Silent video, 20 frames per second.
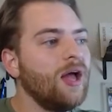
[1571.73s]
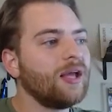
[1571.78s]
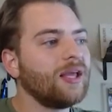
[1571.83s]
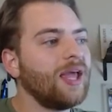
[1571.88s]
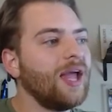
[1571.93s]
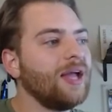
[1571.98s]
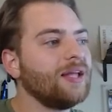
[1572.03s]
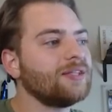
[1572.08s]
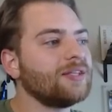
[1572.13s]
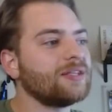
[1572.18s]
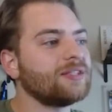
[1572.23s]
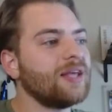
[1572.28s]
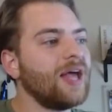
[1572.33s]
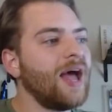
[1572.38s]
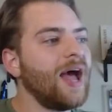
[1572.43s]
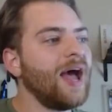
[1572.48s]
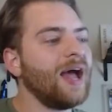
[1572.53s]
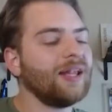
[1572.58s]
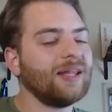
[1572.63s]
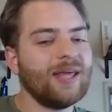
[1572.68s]
Kansas
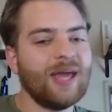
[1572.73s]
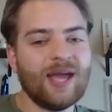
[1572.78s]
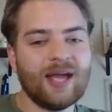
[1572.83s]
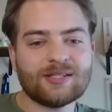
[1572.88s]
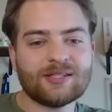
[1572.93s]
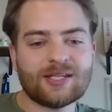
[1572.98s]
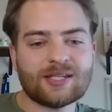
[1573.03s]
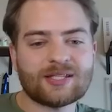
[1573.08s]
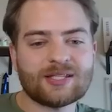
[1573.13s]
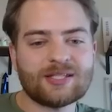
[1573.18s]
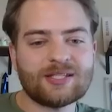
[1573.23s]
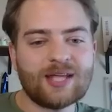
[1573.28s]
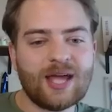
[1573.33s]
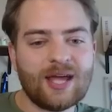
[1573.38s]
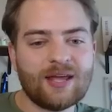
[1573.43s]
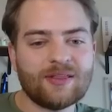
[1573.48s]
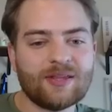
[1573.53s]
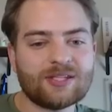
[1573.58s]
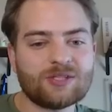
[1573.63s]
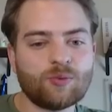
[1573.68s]
at Kansas
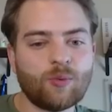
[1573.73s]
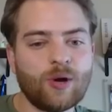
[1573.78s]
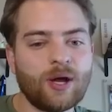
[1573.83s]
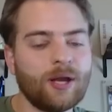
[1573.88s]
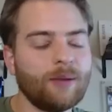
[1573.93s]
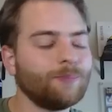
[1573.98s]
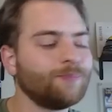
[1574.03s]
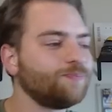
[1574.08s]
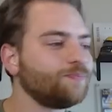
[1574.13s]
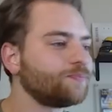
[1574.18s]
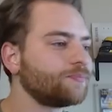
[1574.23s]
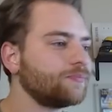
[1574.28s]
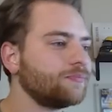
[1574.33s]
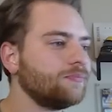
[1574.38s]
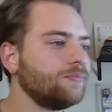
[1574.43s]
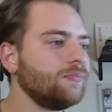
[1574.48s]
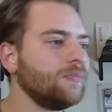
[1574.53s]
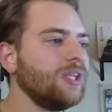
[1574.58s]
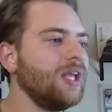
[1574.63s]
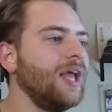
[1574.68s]
State. This one,
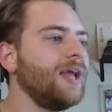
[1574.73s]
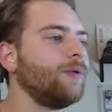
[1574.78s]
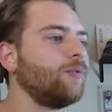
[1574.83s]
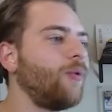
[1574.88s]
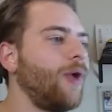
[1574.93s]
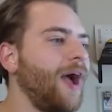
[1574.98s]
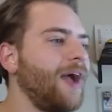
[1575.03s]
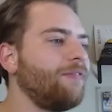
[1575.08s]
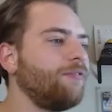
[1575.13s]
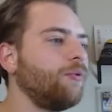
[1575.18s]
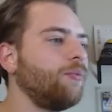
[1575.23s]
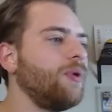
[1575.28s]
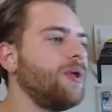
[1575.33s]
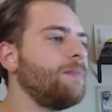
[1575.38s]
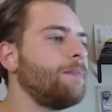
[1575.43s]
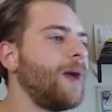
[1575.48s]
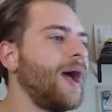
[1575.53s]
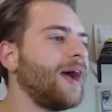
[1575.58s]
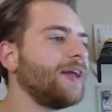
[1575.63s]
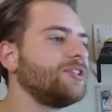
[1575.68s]
a rivalry
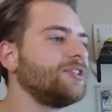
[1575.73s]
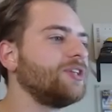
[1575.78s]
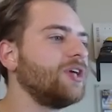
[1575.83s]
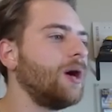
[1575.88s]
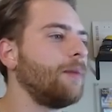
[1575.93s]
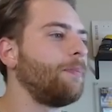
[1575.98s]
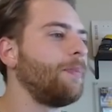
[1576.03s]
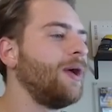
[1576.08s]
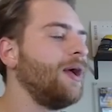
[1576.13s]
matchup.